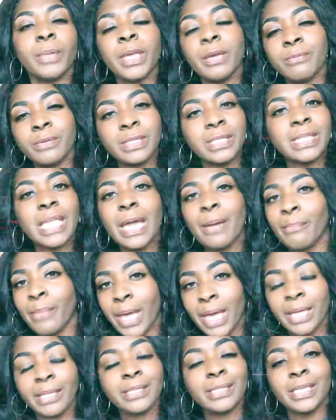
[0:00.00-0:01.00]
It was not
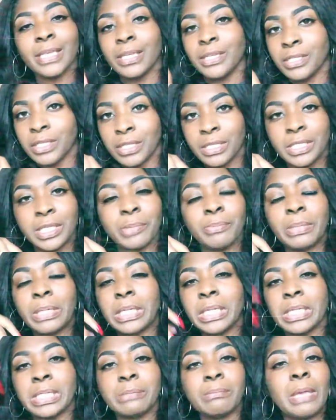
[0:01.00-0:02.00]
my intentions to
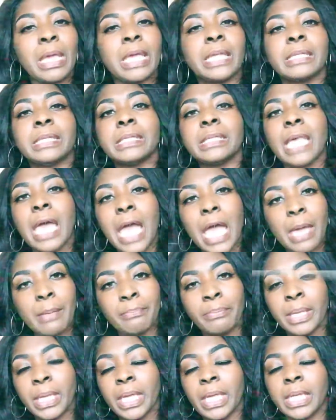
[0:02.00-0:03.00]
be this man's
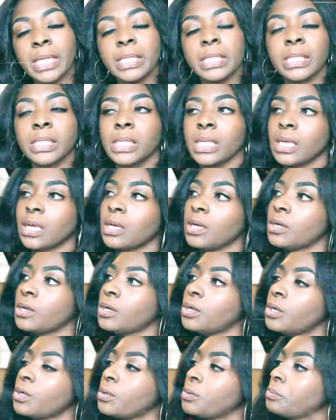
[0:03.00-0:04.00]
side piece,
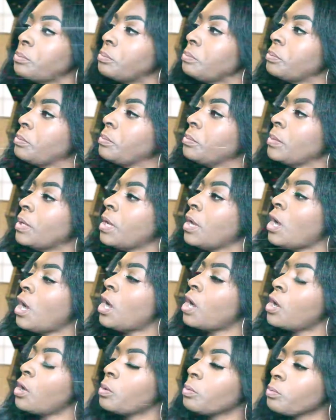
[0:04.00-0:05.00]

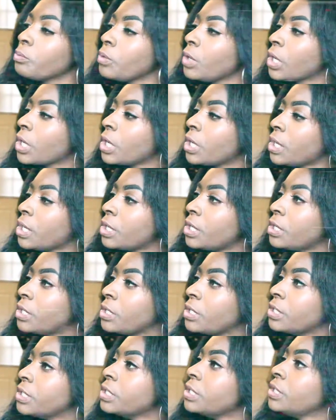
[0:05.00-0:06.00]

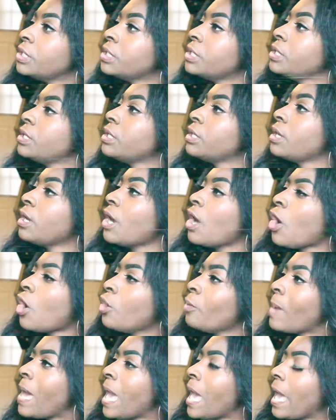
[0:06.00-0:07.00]
homewrecker,
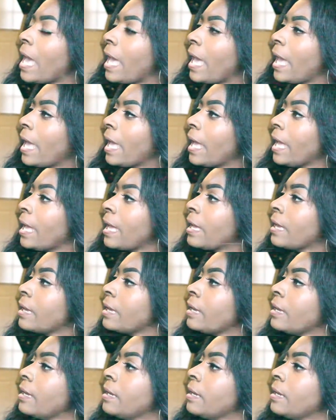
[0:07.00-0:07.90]
hoe bag,